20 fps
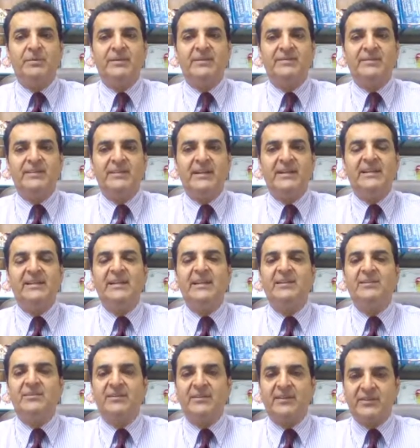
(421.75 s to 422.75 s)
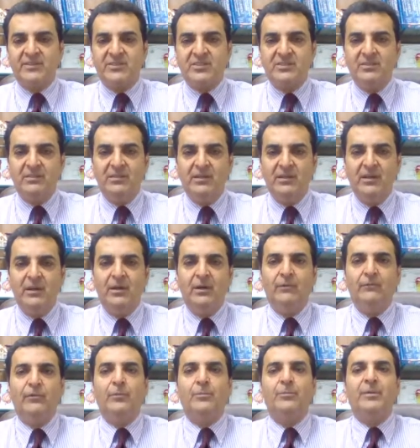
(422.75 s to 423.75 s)
LDL reduction
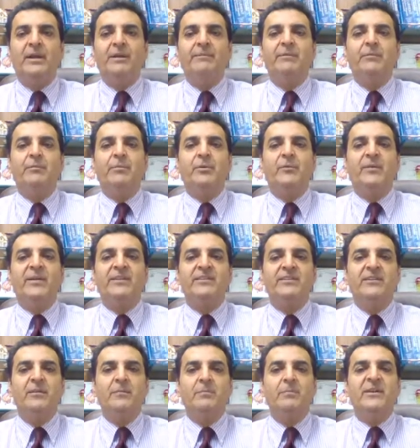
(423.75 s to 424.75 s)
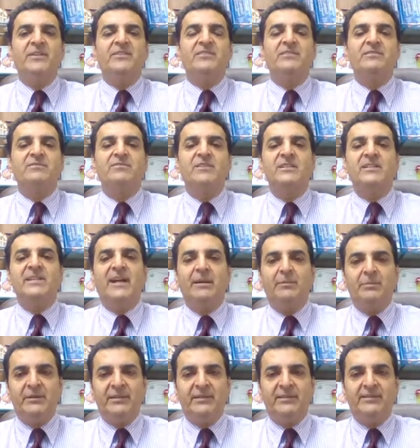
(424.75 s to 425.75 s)
for primary prevention in patients with
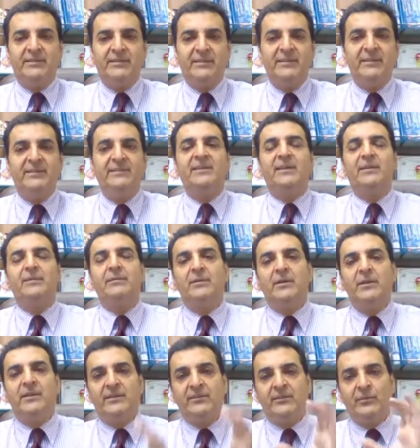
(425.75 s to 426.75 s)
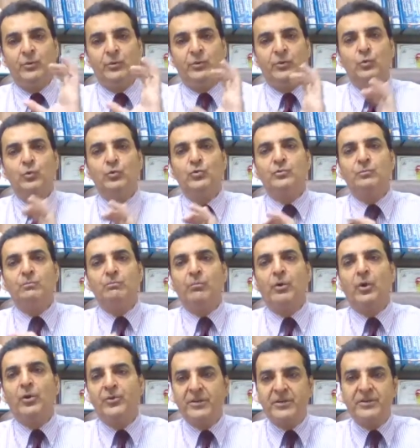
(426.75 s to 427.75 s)
diabetes. These are, you use
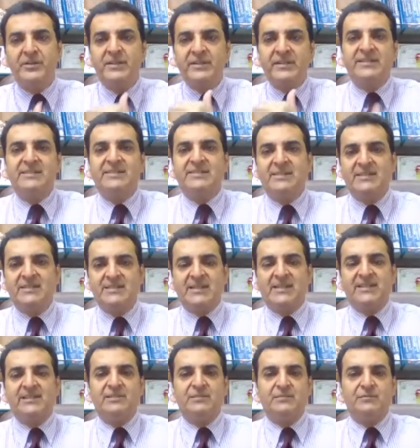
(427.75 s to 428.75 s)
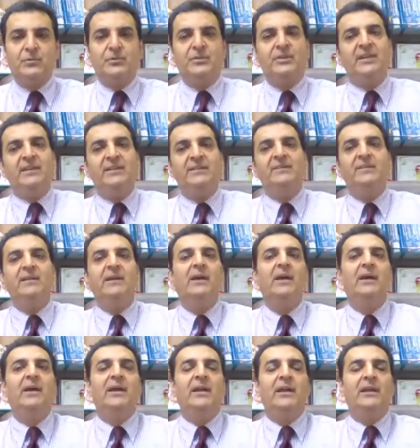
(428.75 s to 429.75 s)
moderate intensity statins for these
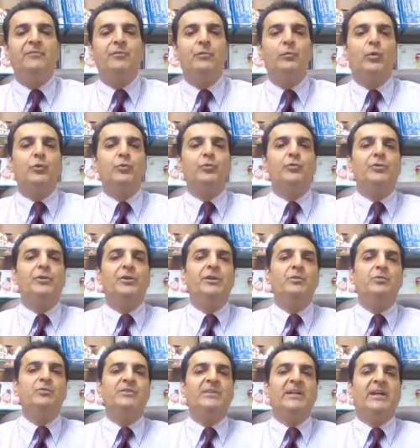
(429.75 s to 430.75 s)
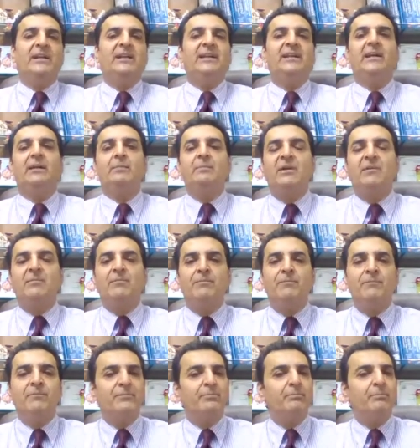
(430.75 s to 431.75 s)
if you want to reduce the LDL by
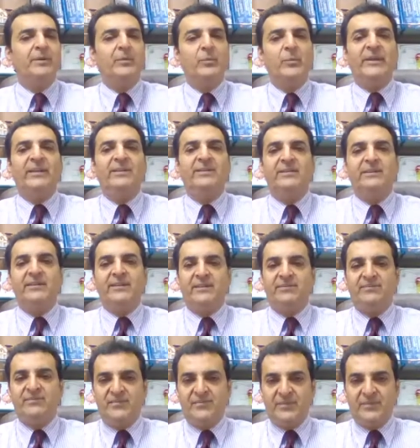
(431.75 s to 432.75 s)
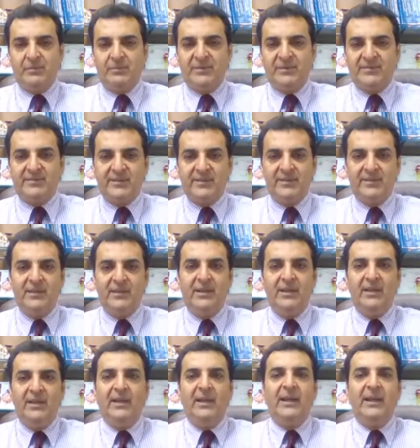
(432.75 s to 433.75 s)
between 30 and 50%,
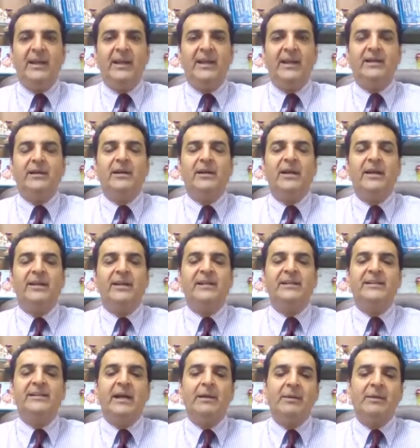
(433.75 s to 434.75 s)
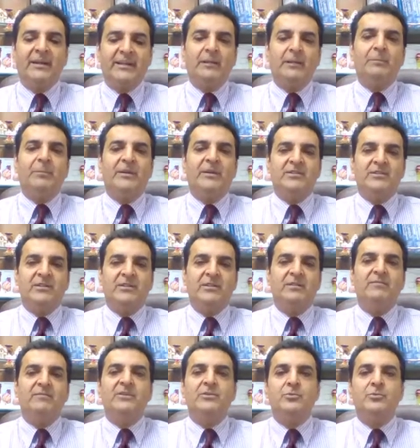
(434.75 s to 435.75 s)
and in a diabetic patient
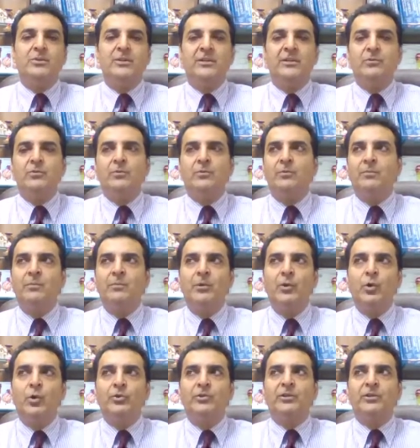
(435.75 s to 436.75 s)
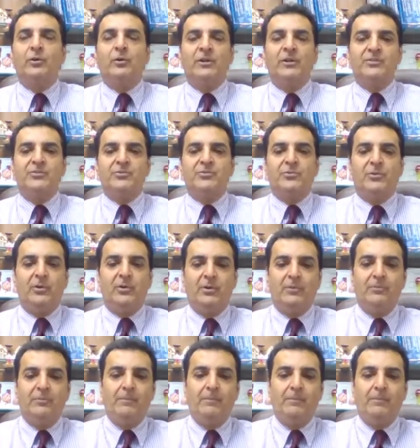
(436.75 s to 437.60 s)
in which you need to lower the cholesterol.